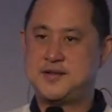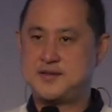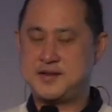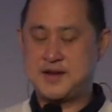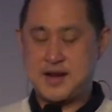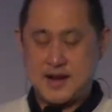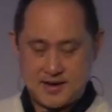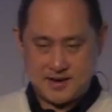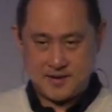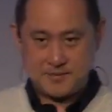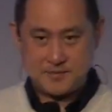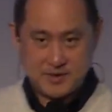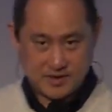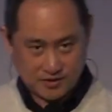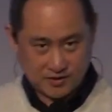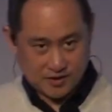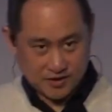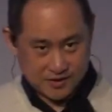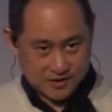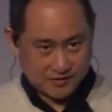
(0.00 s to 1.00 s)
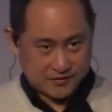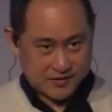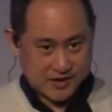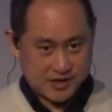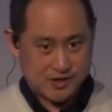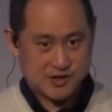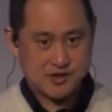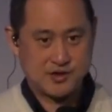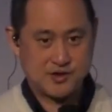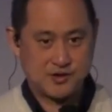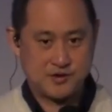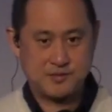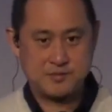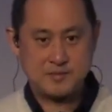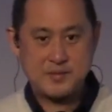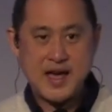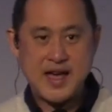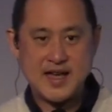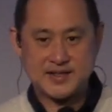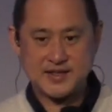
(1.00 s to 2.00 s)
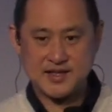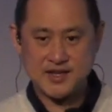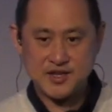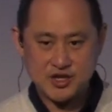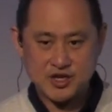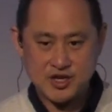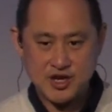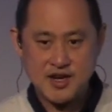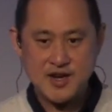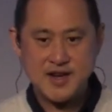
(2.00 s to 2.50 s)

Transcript: and controversial passage,